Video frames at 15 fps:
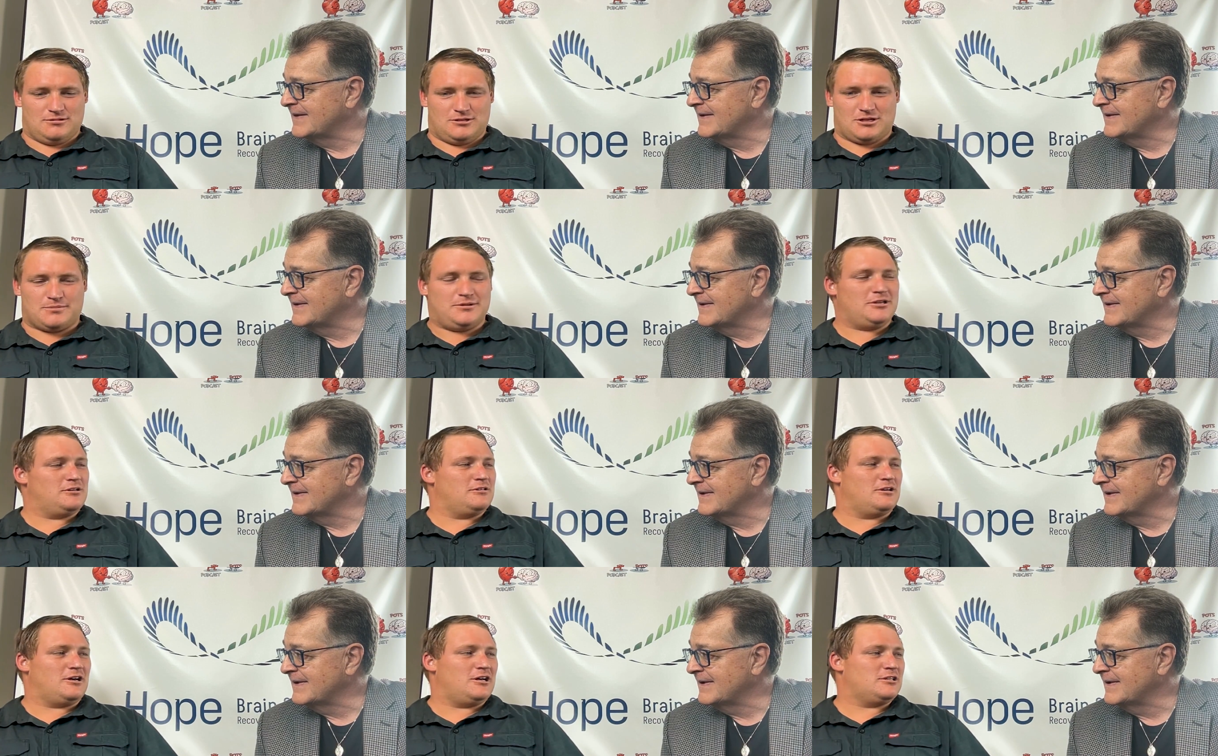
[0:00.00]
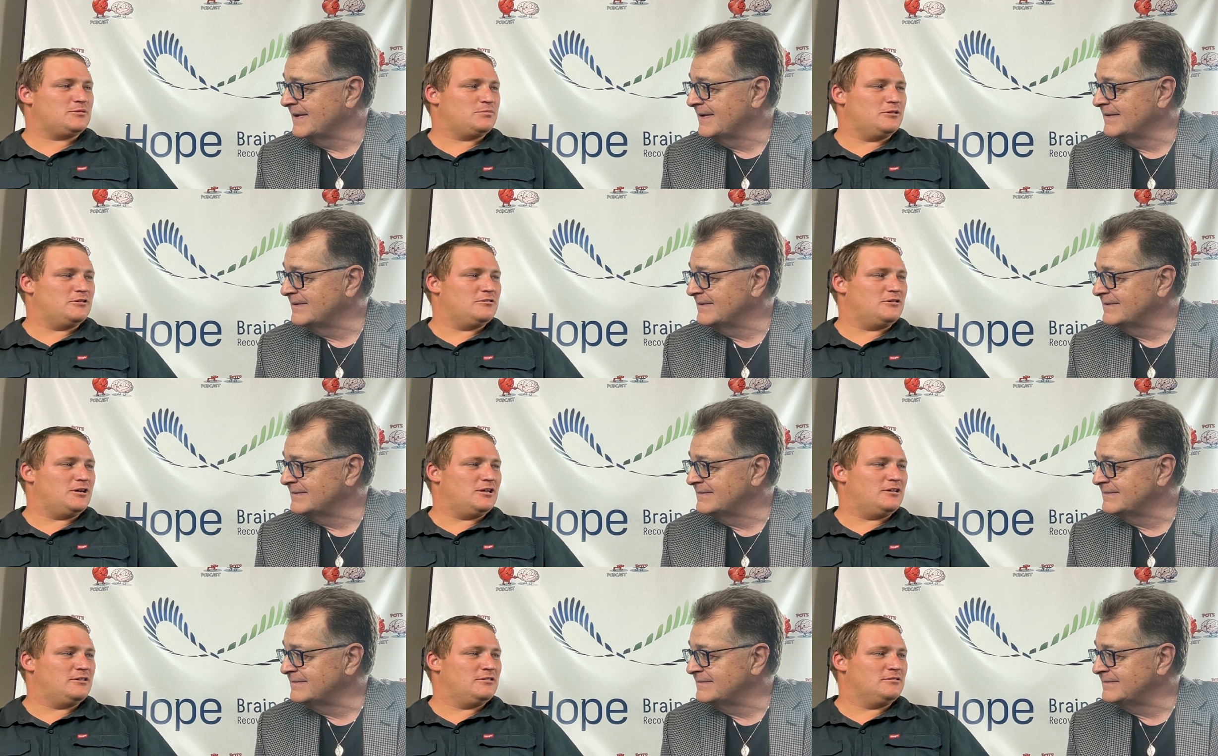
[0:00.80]
Speaker 1: took me into the hospital.
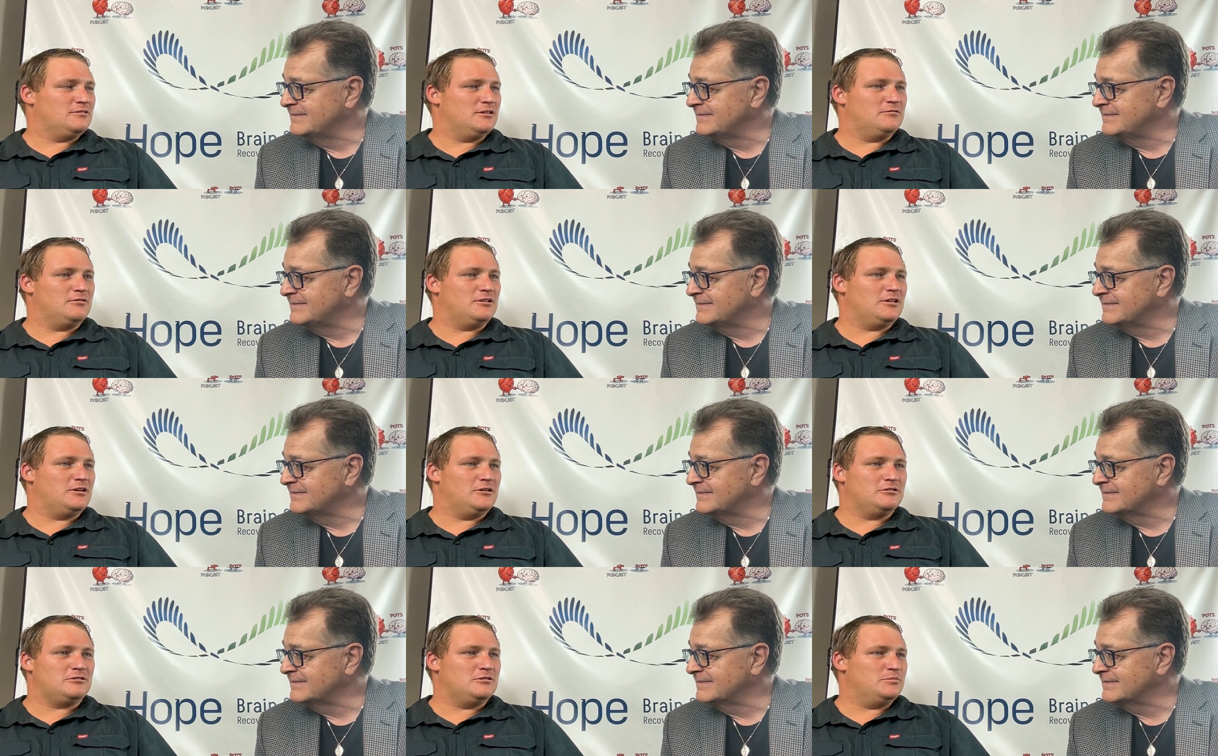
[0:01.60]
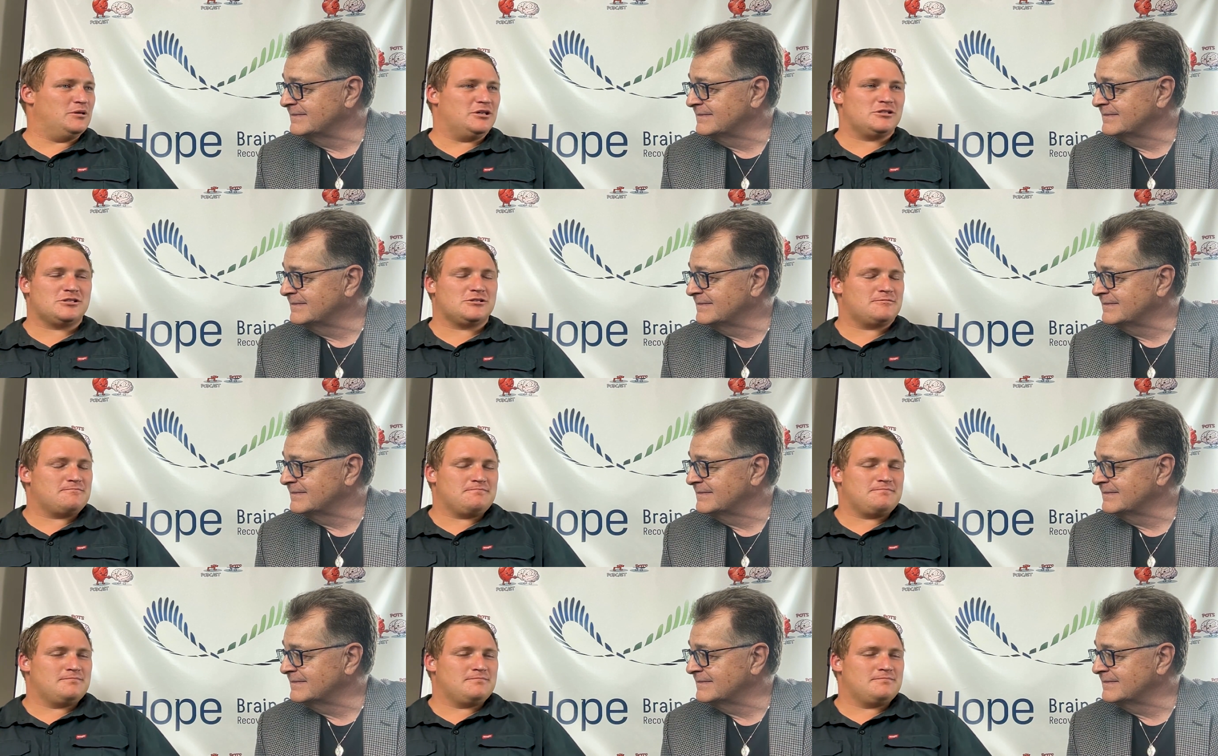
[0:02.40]
I didn't really know too much.